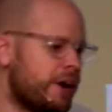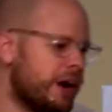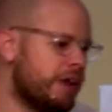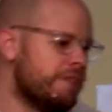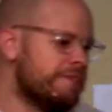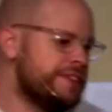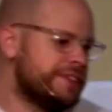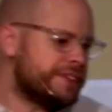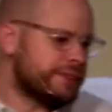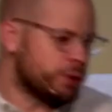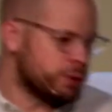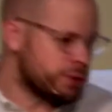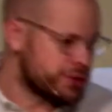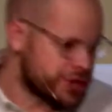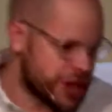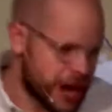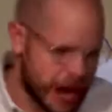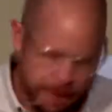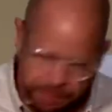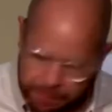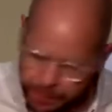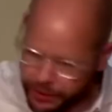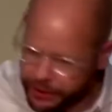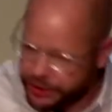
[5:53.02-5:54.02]
of this whole
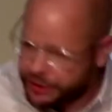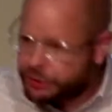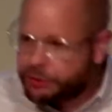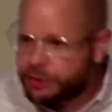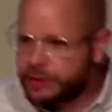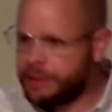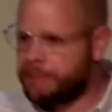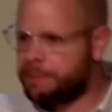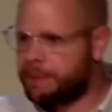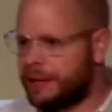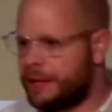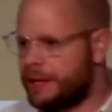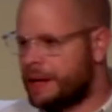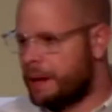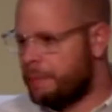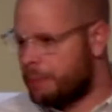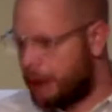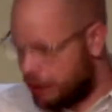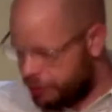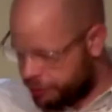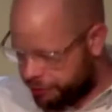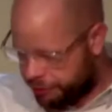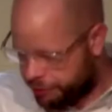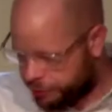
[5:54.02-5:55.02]
chapter has really been
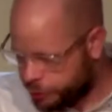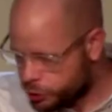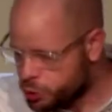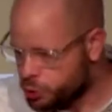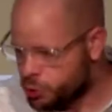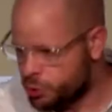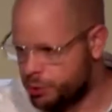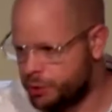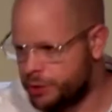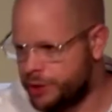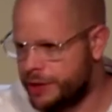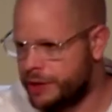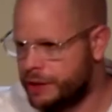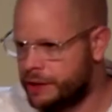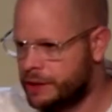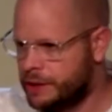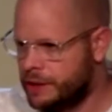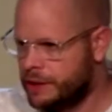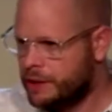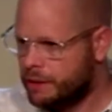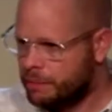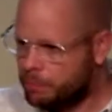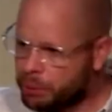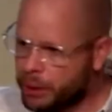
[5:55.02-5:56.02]
about food,
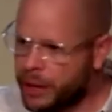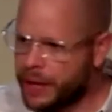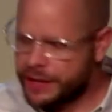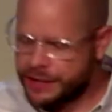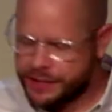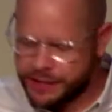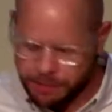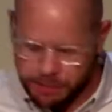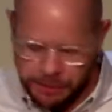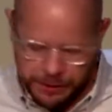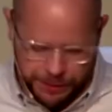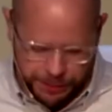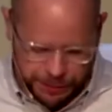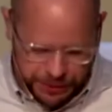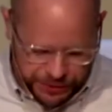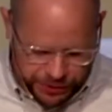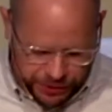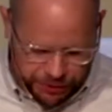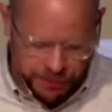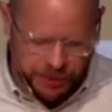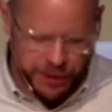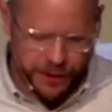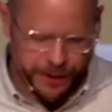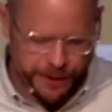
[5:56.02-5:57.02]
bread to be
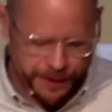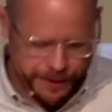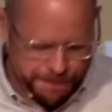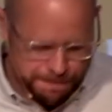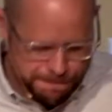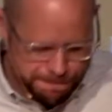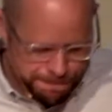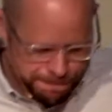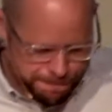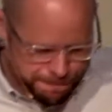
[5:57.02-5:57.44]
specific,